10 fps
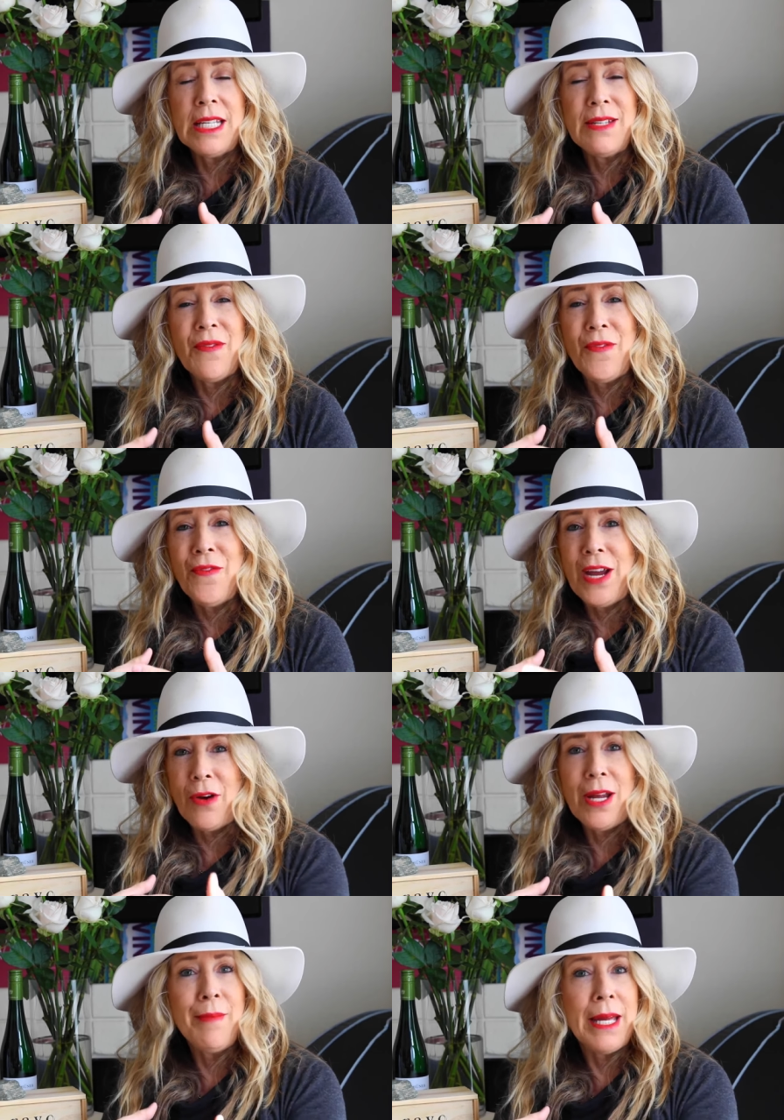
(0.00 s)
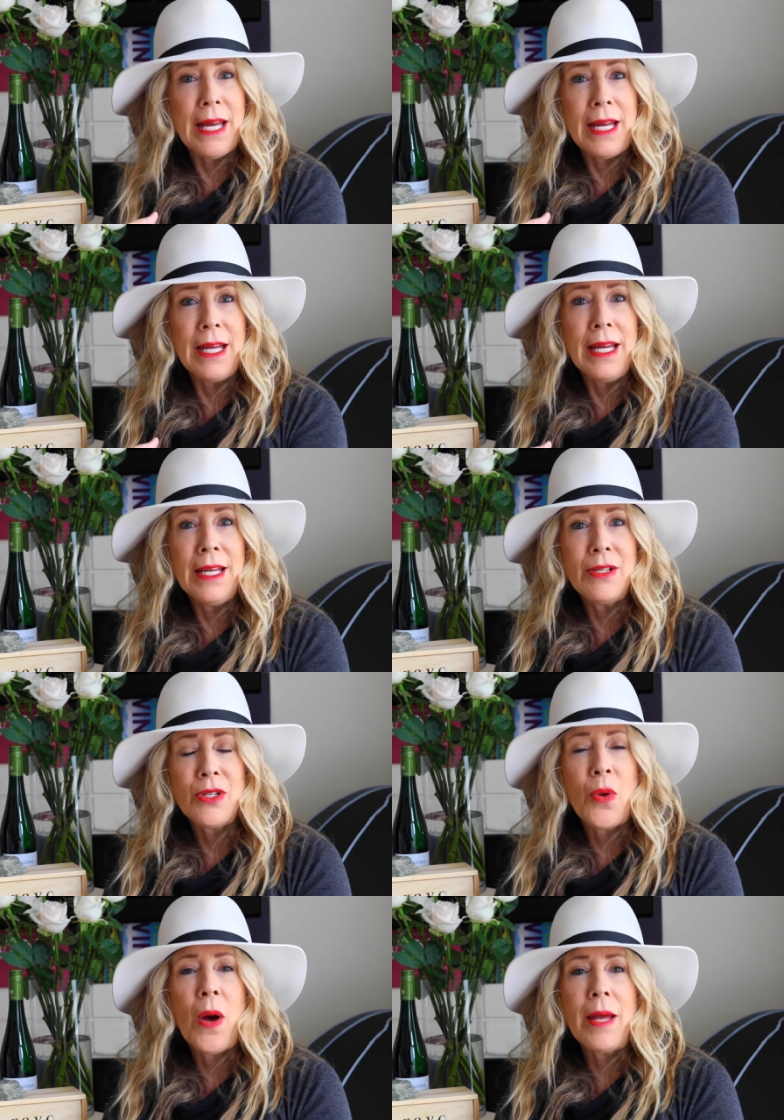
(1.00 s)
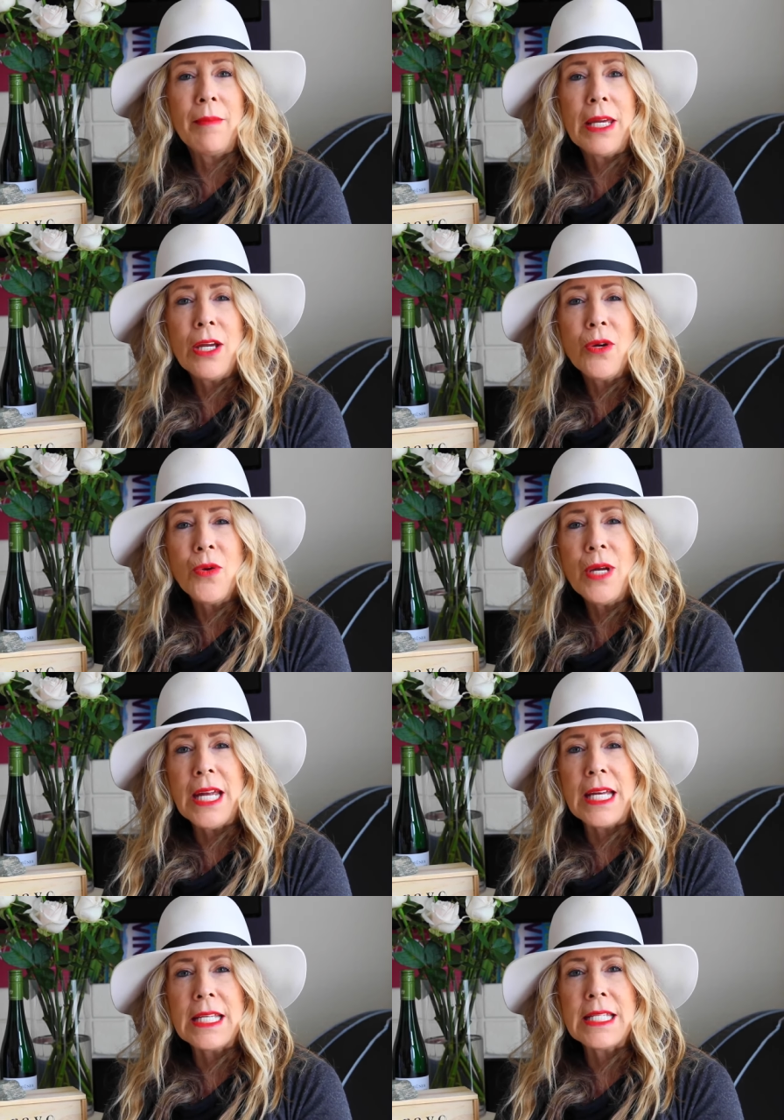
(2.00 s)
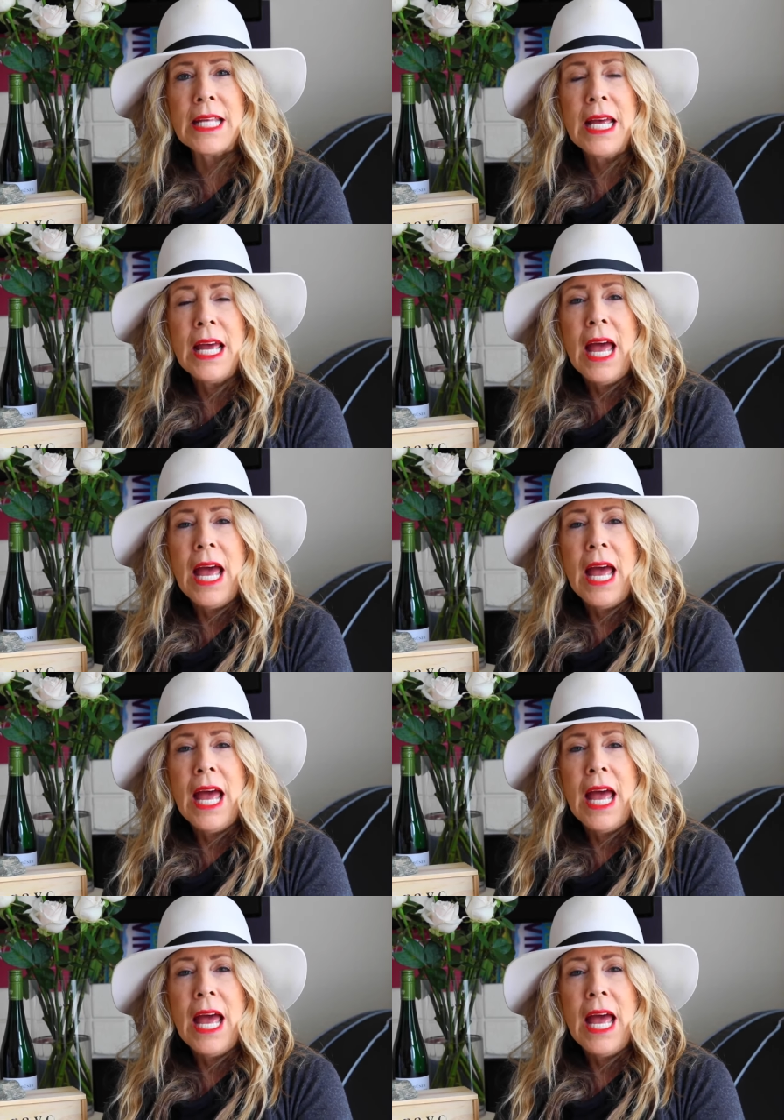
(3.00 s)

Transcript: is very big, so I'm curious